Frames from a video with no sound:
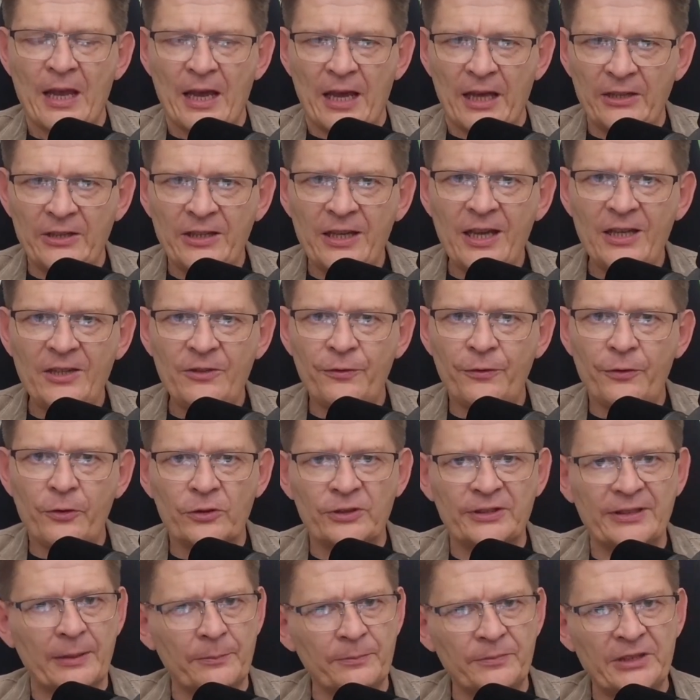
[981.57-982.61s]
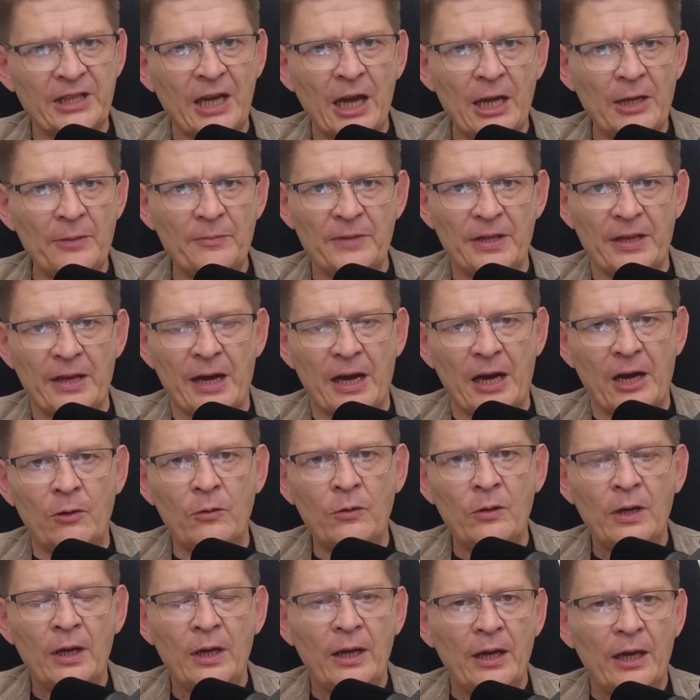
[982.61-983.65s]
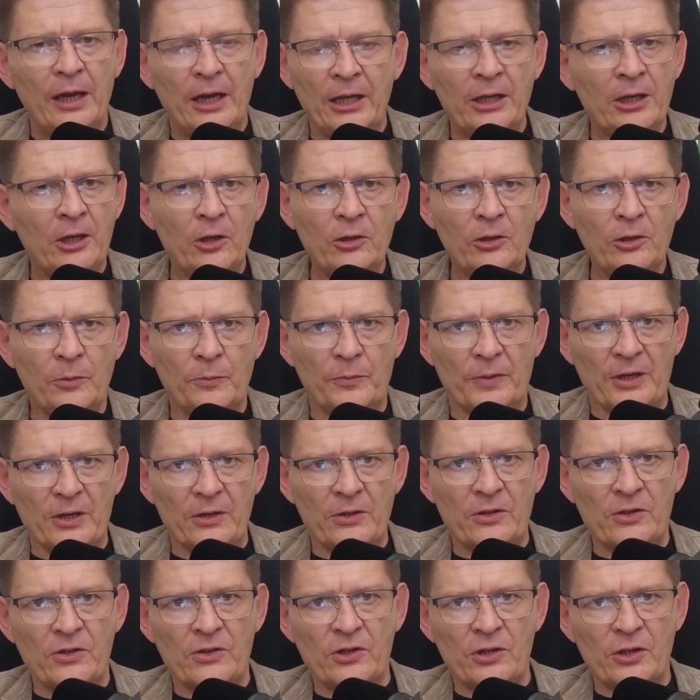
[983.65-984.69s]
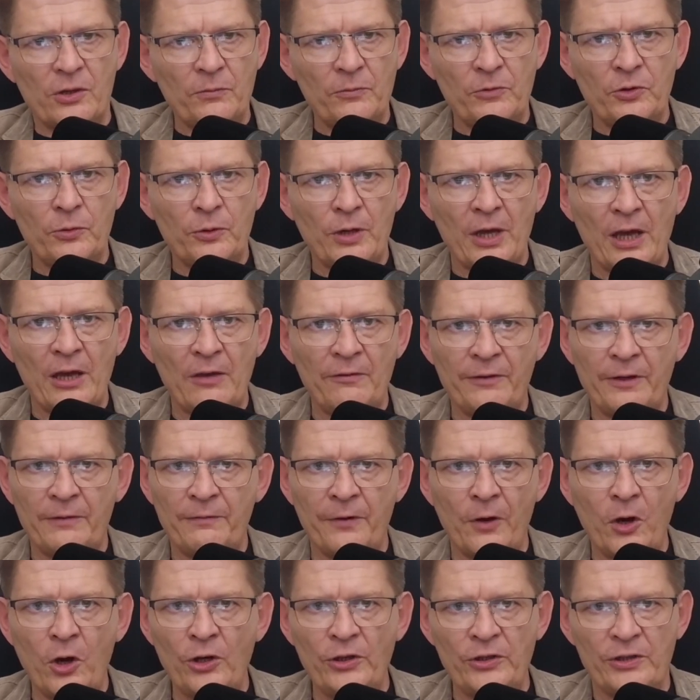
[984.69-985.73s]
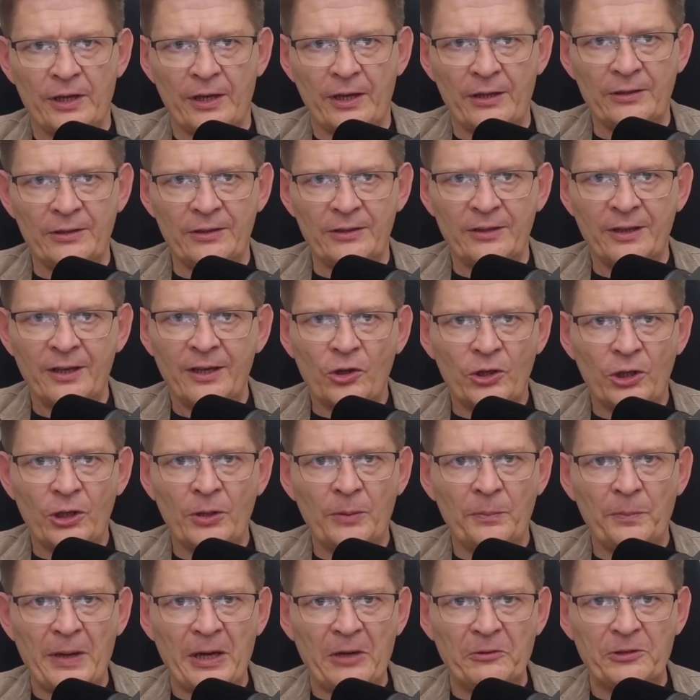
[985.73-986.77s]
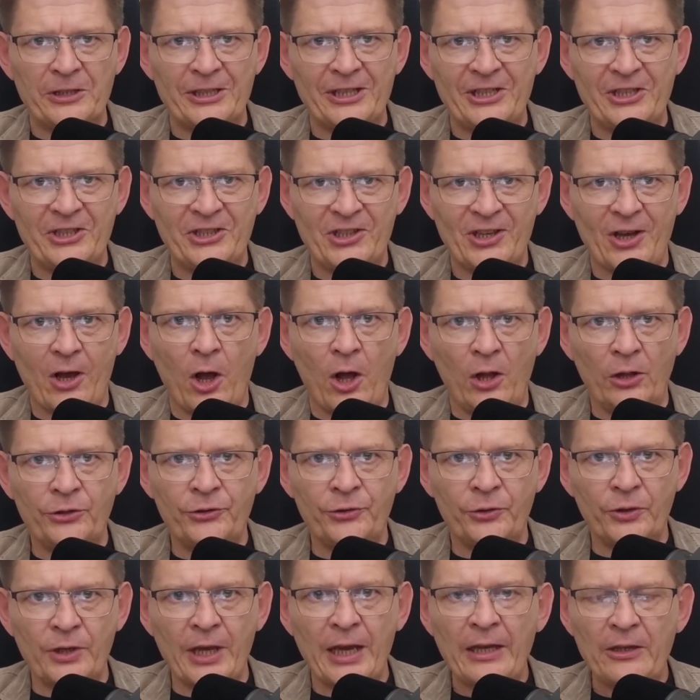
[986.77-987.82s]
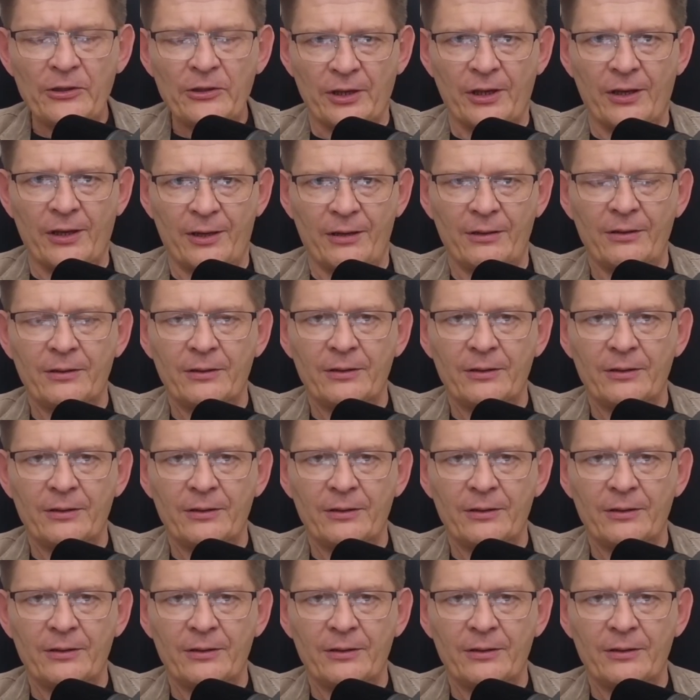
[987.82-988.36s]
And yet, for some time now, economists seem to have avoided talking about needs altogether.